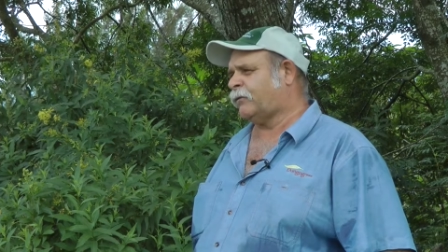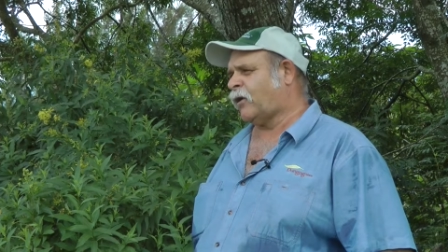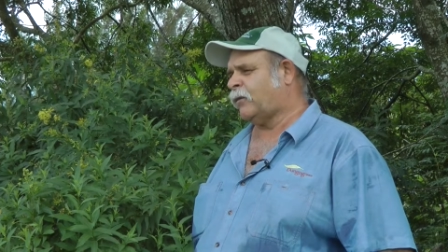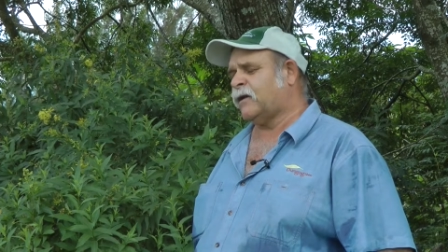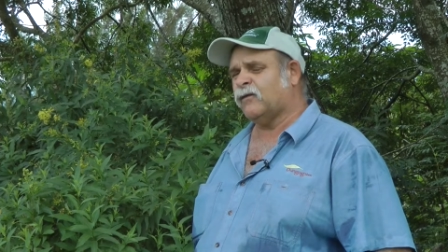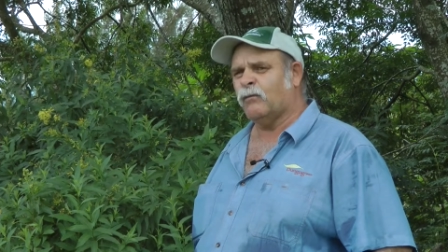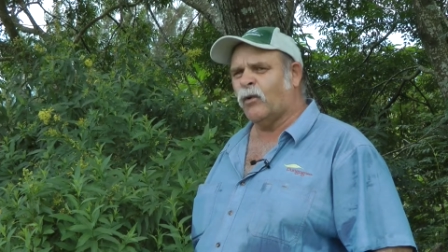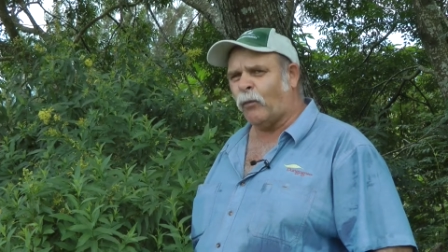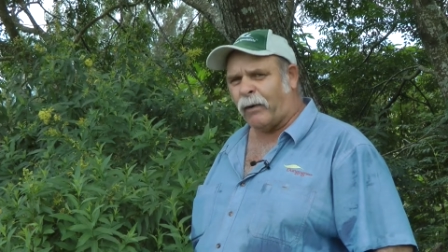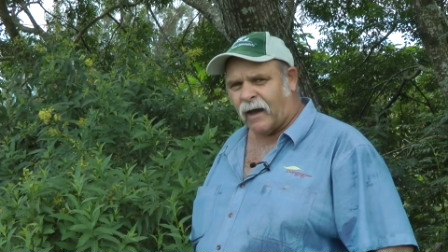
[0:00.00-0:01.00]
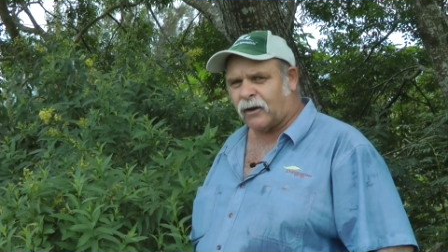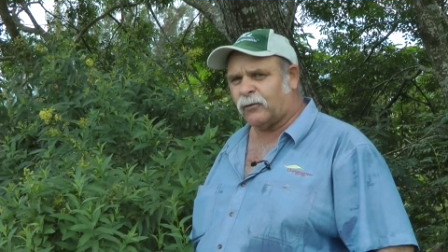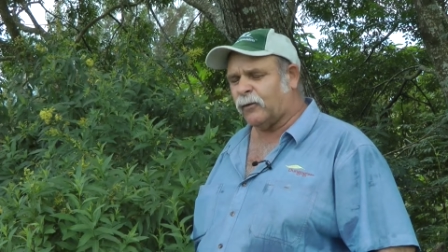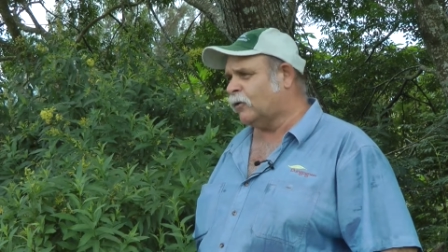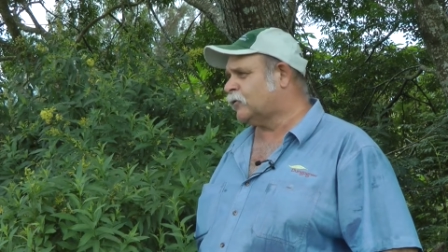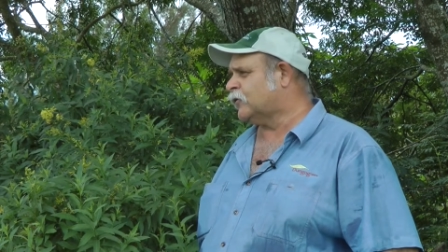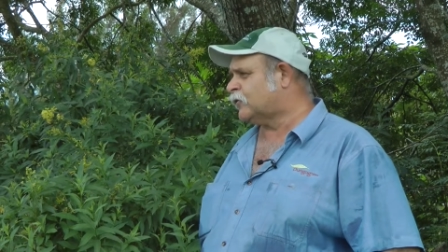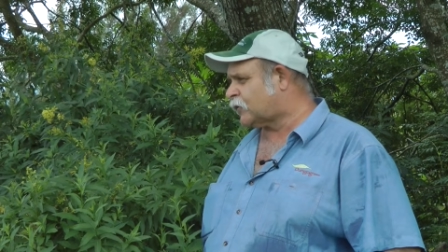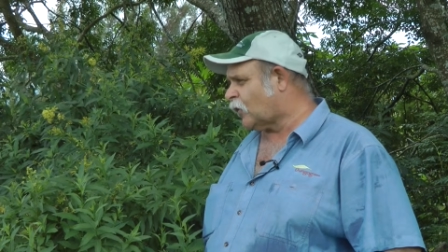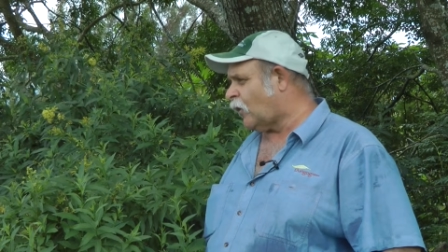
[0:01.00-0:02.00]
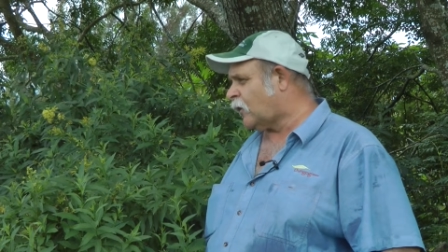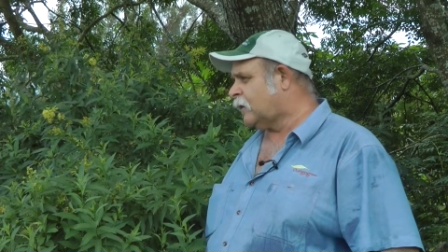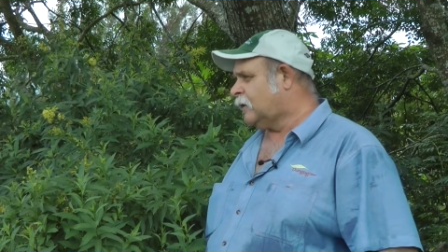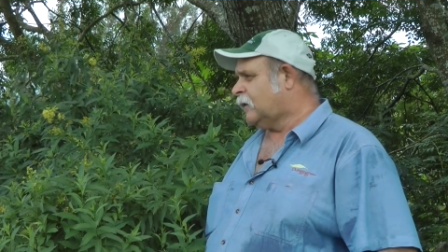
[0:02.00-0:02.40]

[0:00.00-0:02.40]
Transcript: probably even more palatable to stock